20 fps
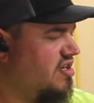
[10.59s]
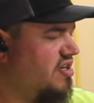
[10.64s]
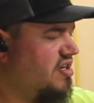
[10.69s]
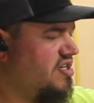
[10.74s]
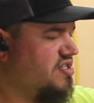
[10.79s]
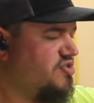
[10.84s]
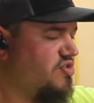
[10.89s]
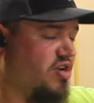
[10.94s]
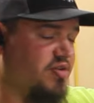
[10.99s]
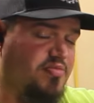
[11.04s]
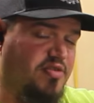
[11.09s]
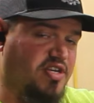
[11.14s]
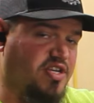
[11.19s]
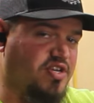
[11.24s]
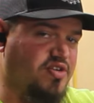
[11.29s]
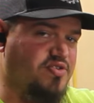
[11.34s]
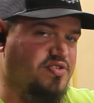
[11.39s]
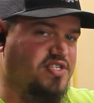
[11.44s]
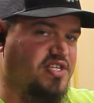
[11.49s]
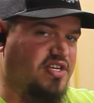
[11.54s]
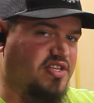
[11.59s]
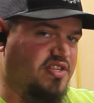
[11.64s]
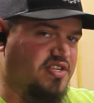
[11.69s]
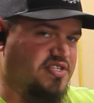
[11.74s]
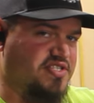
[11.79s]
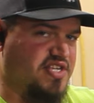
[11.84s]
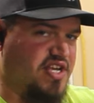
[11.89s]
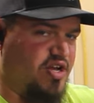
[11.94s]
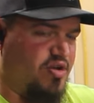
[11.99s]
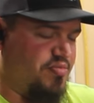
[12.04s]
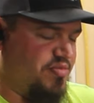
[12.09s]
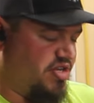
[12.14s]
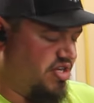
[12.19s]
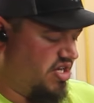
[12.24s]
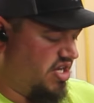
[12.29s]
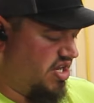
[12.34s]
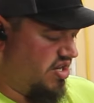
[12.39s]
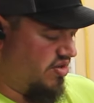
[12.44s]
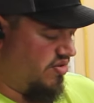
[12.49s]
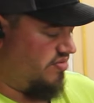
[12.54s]
So I've been using this helmet
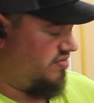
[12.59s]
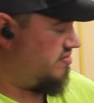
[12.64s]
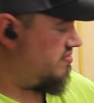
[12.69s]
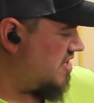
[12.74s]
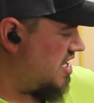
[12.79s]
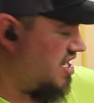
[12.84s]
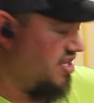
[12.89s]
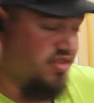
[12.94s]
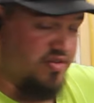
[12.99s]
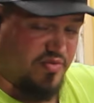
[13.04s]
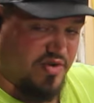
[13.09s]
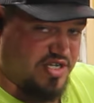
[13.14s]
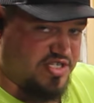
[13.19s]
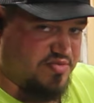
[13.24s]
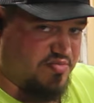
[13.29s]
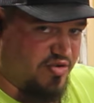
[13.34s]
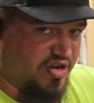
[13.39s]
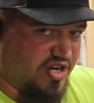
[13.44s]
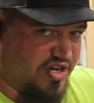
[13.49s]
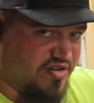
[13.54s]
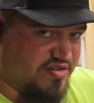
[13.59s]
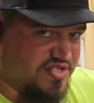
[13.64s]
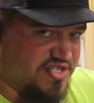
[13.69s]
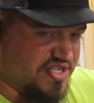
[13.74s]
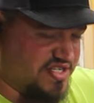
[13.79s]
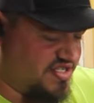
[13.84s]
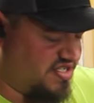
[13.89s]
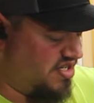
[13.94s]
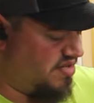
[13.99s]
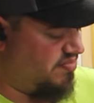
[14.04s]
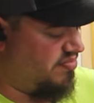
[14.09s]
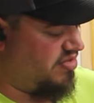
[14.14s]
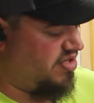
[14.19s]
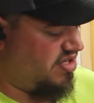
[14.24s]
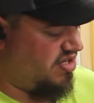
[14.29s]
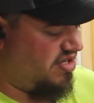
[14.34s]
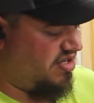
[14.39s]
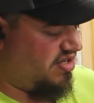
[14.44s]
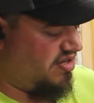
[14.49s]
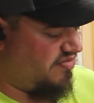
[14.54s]
now, and the respirator system,
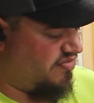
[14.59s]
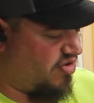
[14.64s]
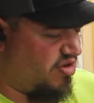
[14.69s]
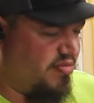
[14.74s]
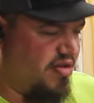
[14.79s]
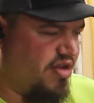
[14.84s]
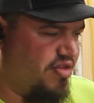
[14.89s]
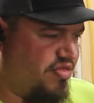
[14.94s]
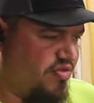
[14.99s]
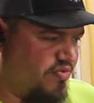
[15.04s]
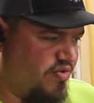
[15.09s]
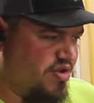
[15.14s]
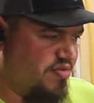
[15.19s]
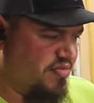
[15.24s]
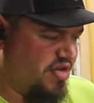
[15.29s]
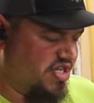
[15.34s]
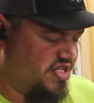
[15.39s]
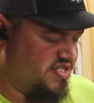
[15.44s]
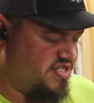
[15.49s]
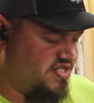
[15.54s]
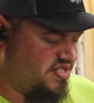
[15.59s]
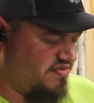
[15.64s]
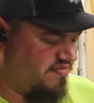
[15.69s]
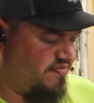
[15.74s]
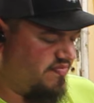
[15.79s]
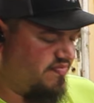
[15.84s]
for about 3 months.